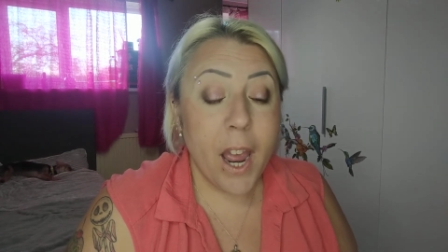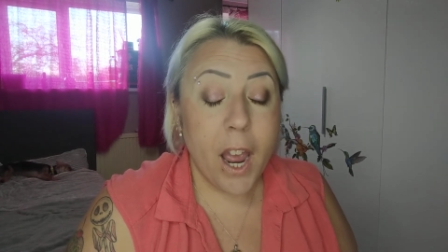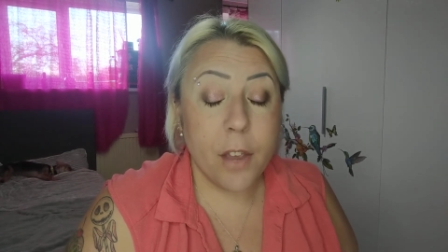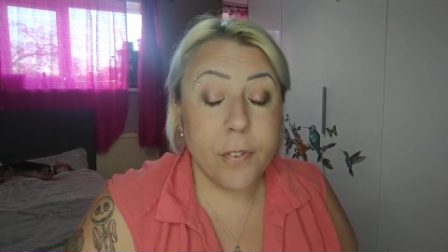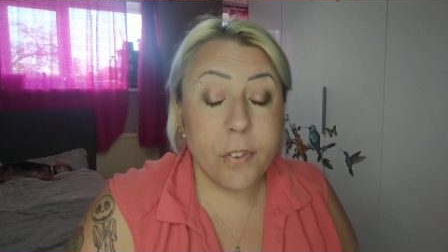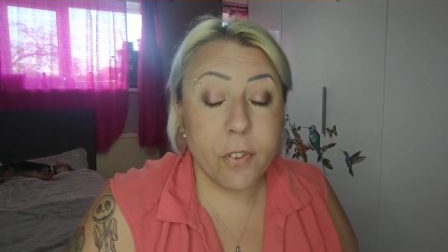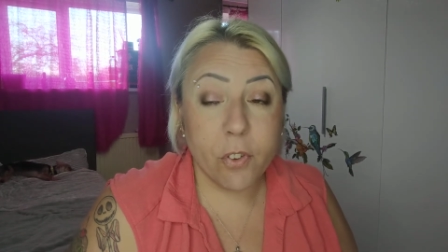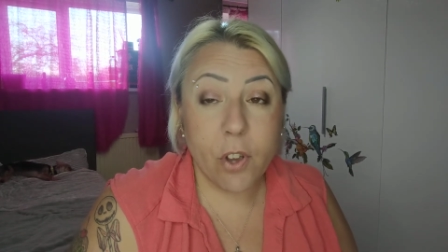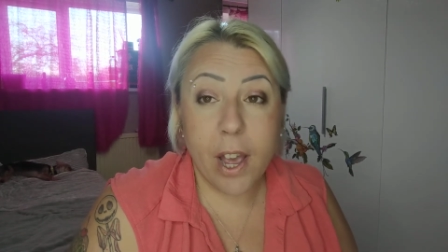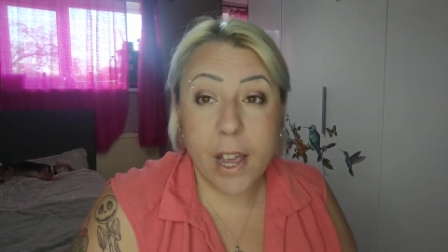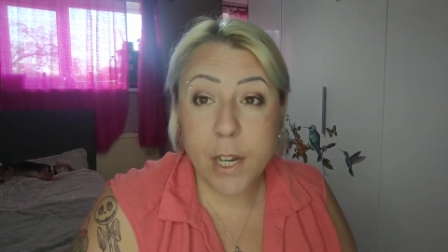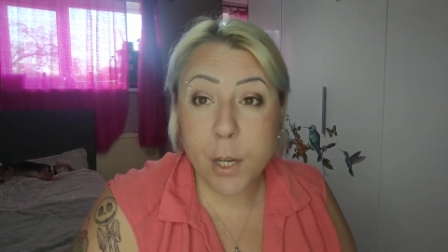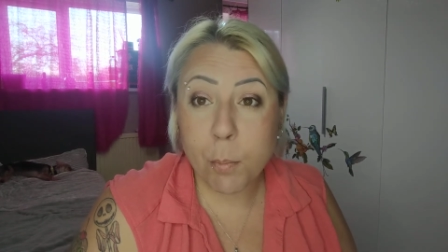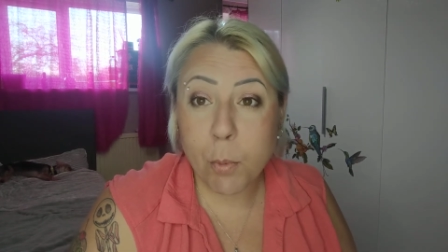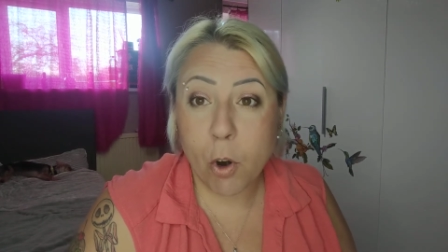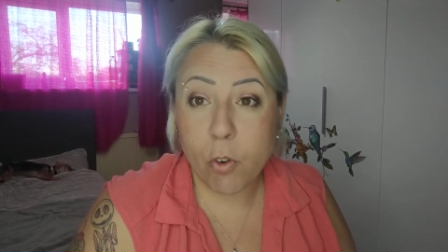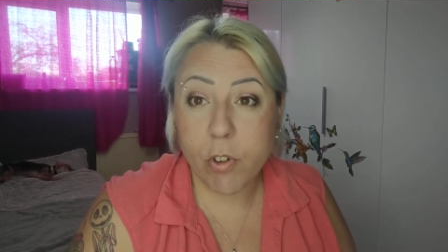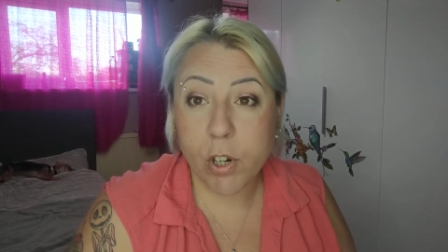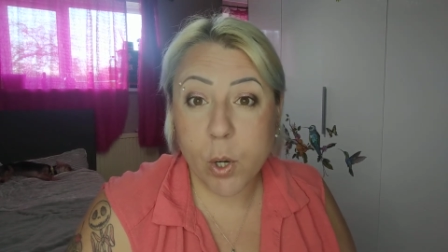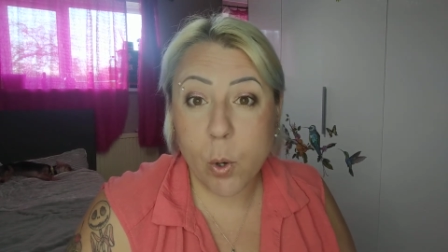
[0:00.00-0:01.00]
If you've got any
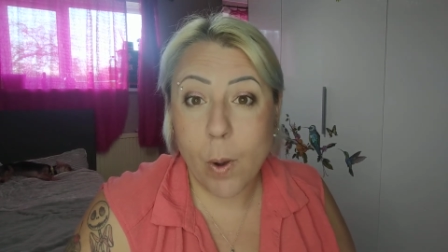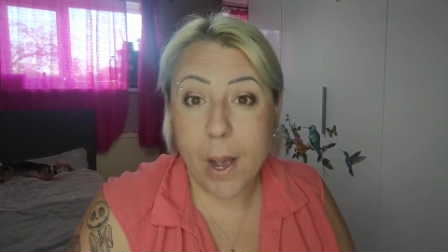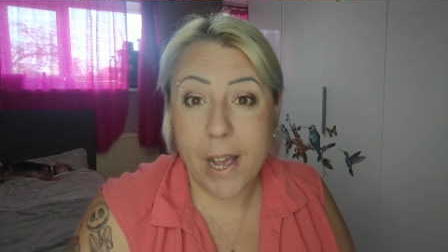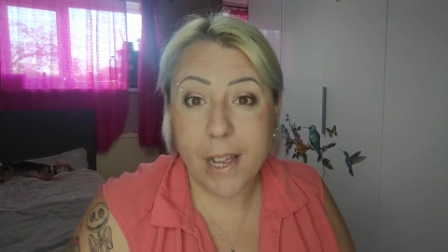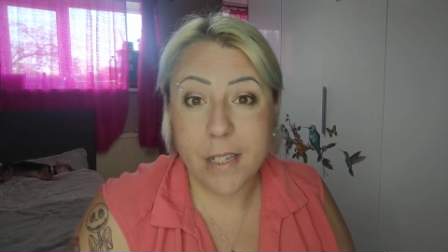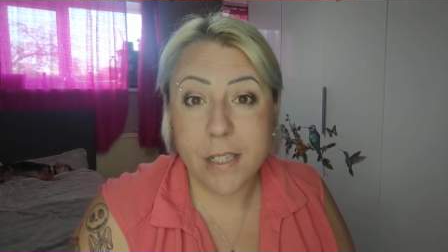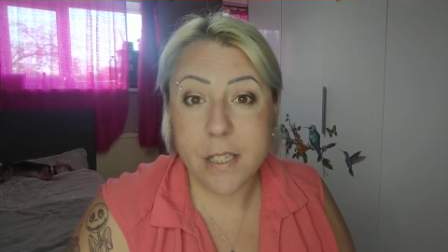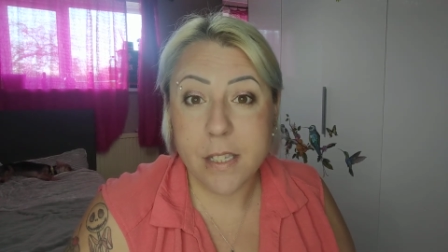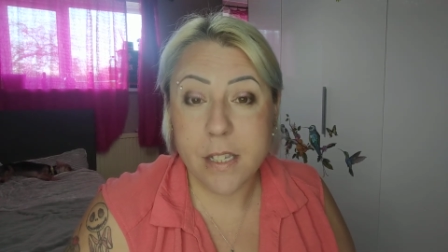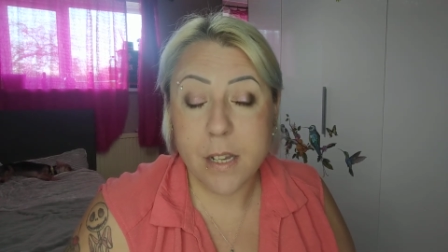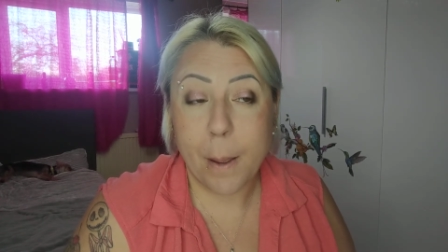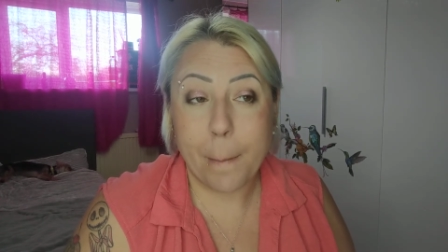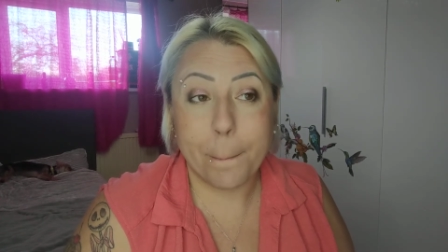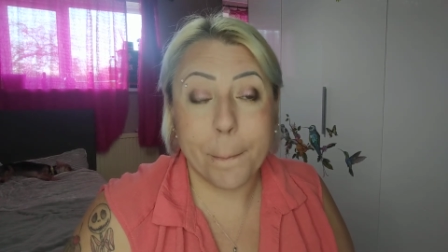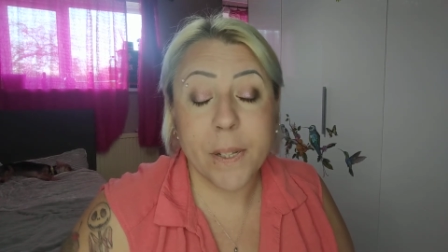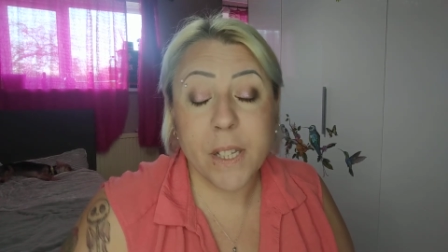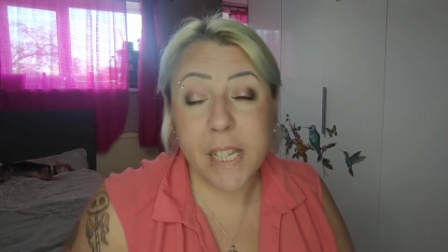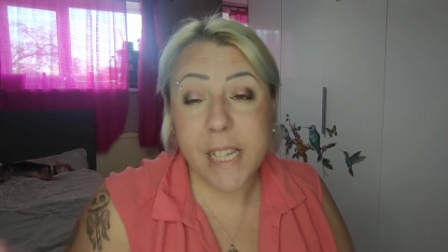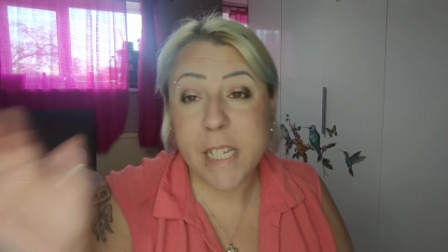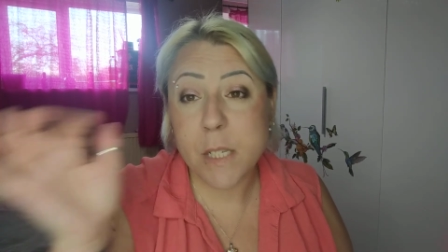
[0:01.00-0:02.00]
more requests,
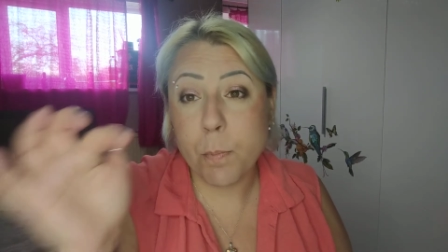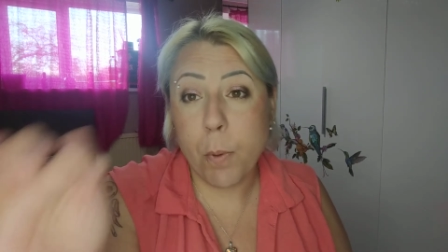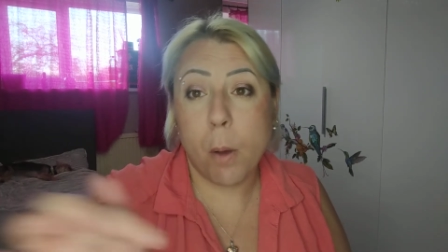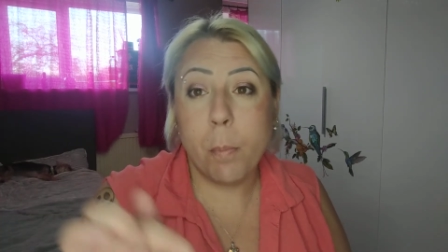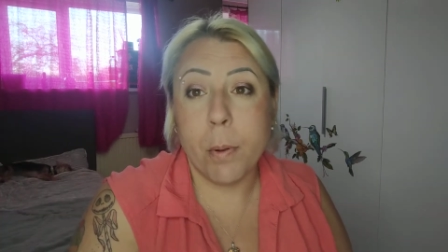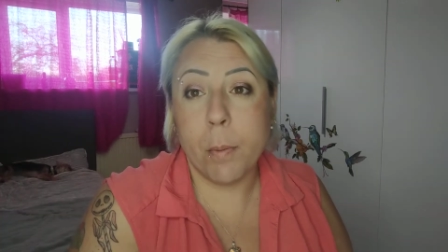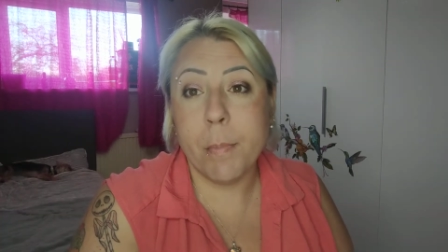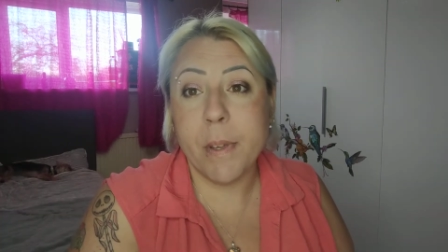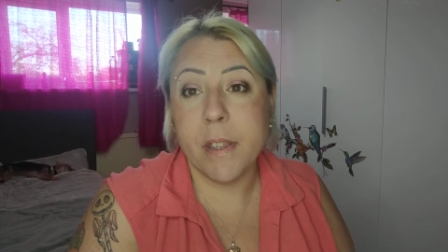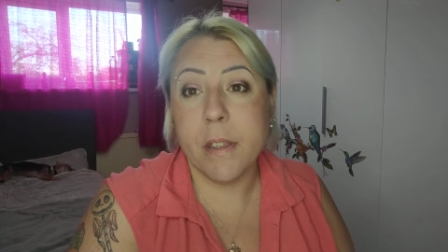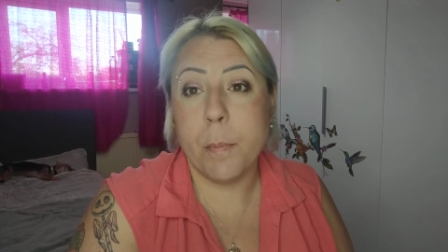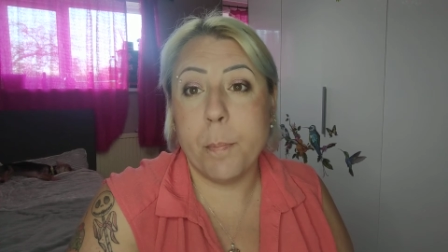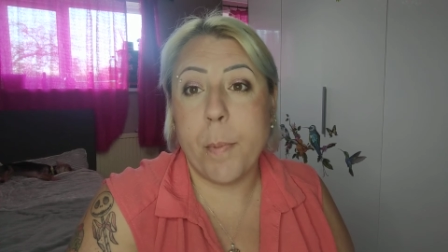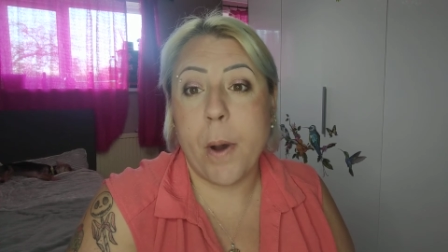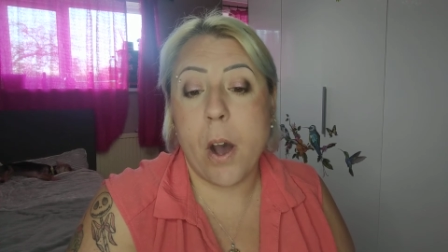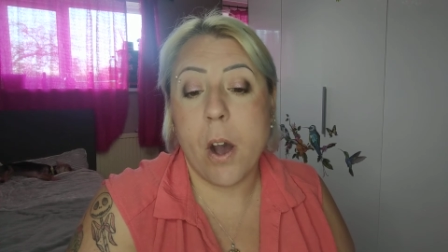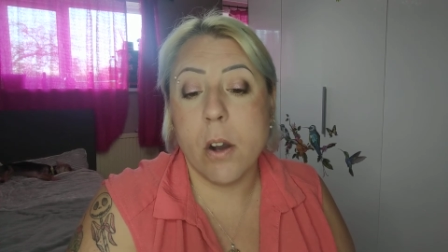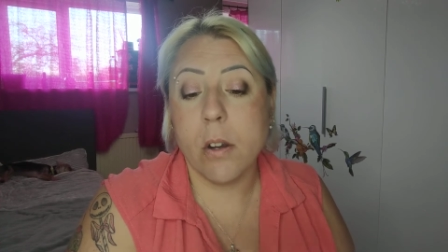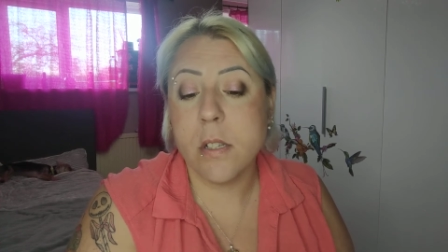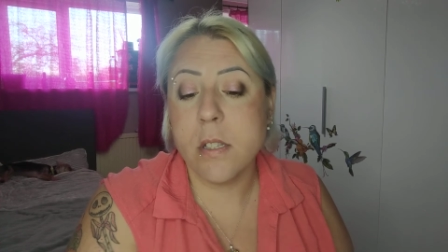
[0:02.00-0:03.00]
please pop them in the
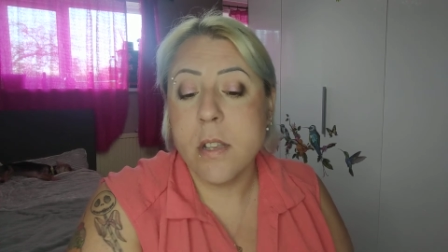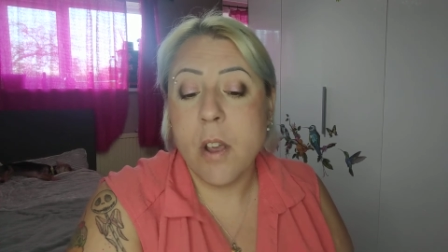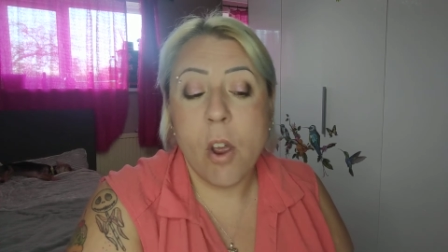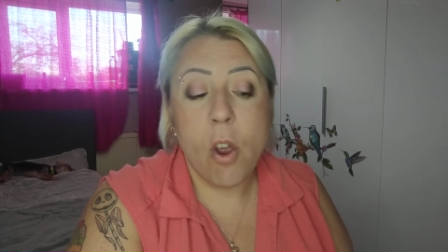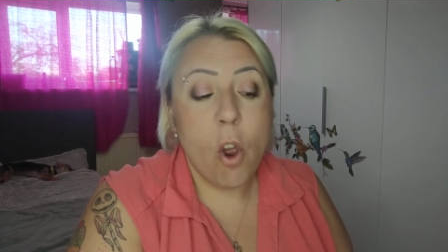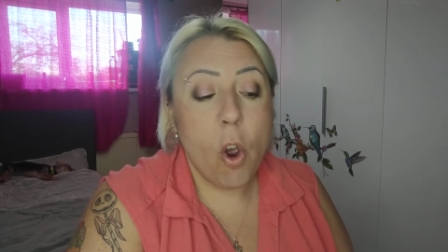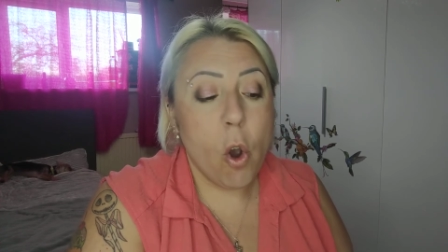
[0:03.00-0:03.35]
box,